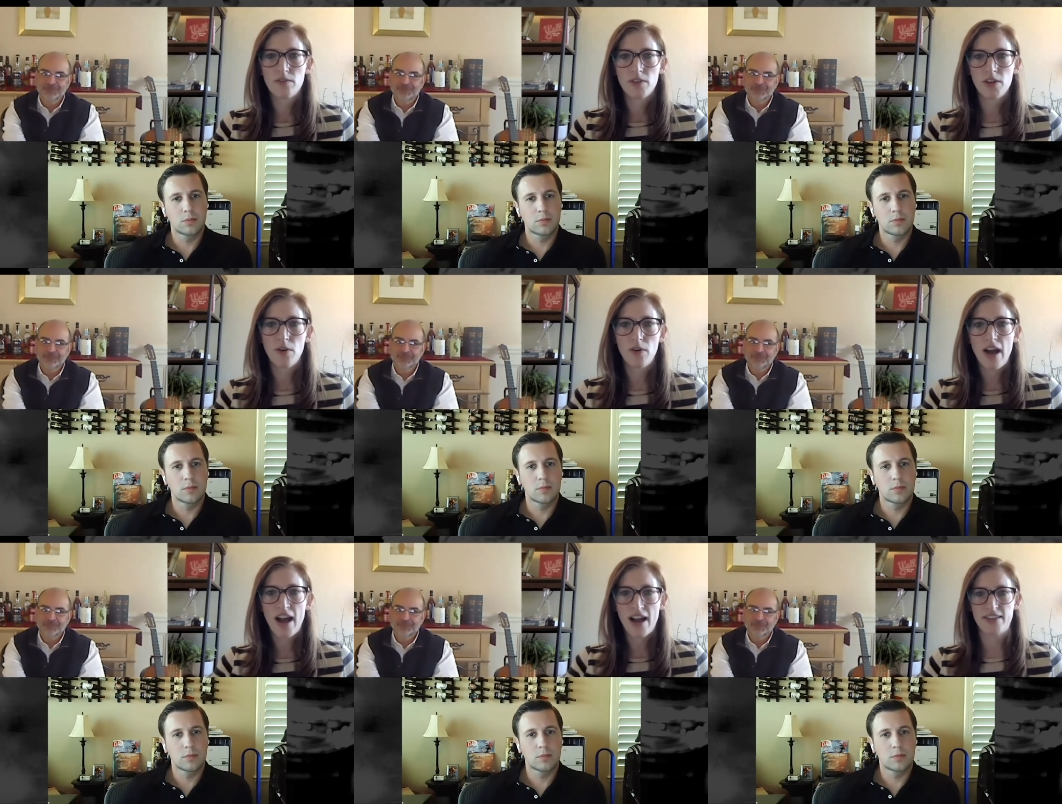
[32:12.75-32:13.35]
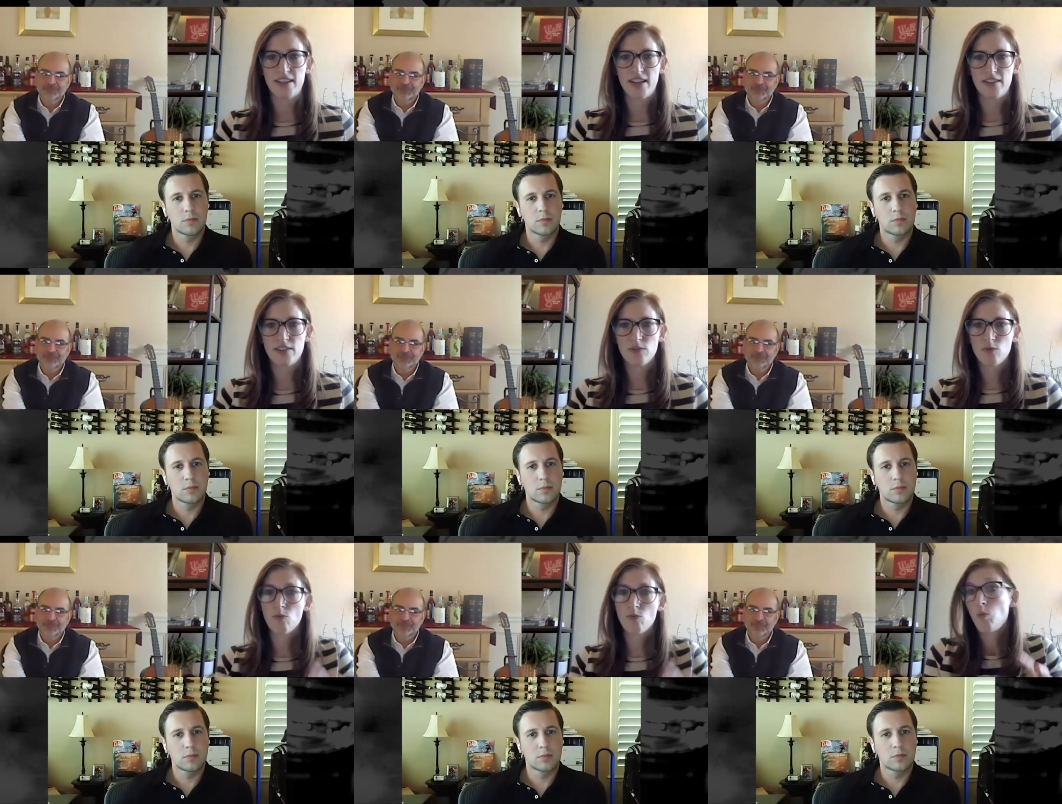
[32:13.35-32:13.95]
Speaker 1: you know,
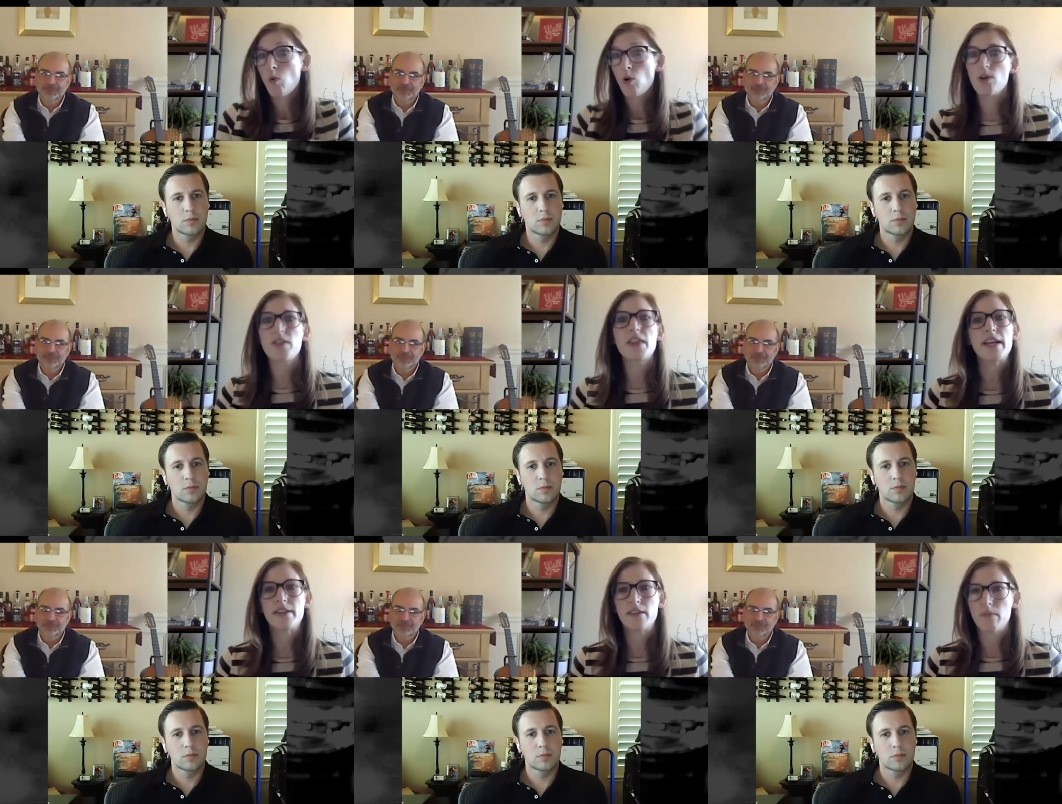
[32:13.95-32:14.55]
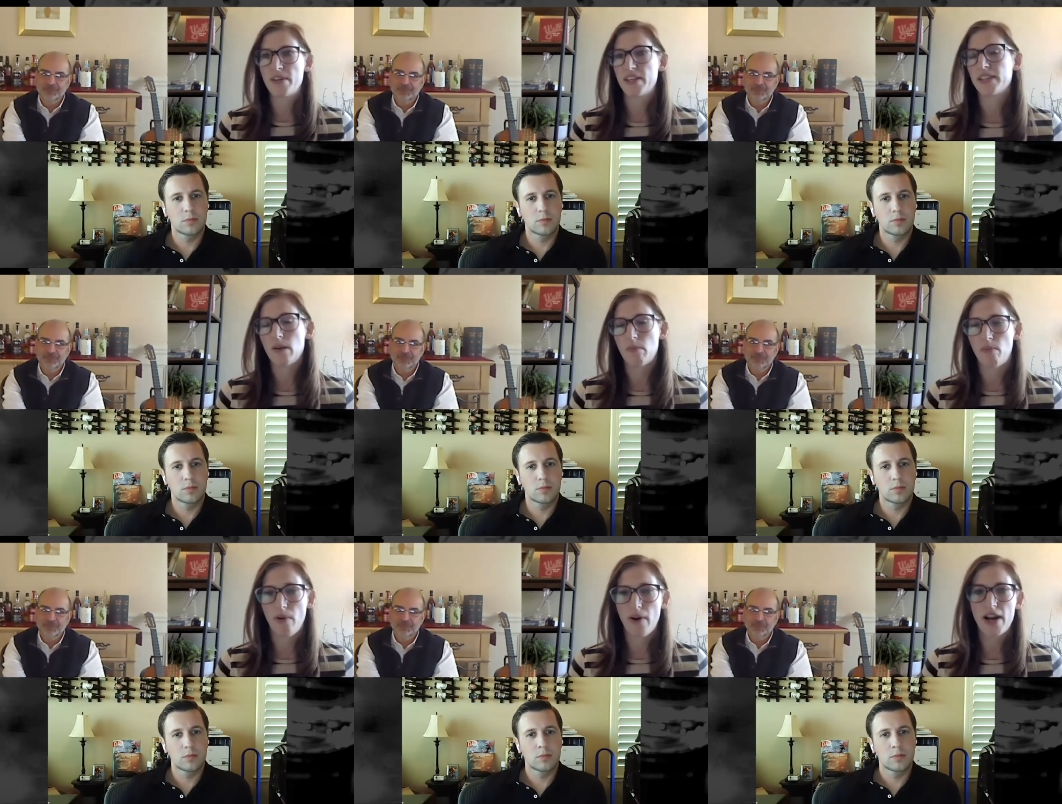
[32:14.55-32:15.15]
assets? Were they to be
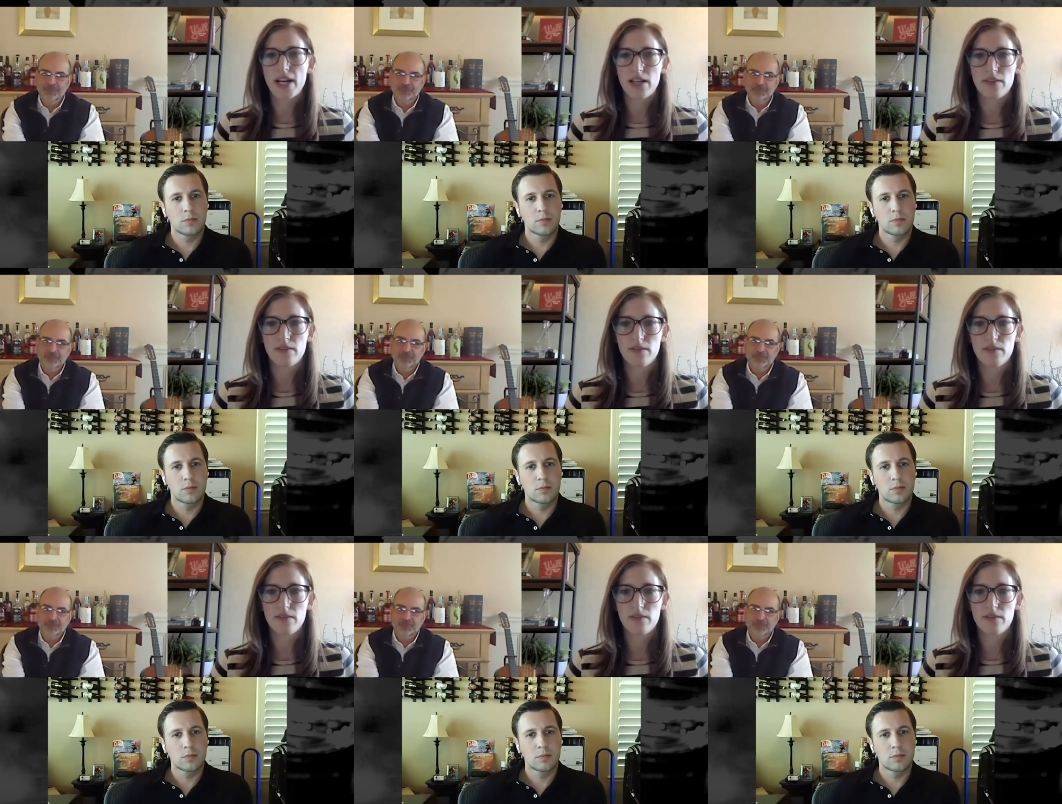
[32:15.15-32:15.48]
separated?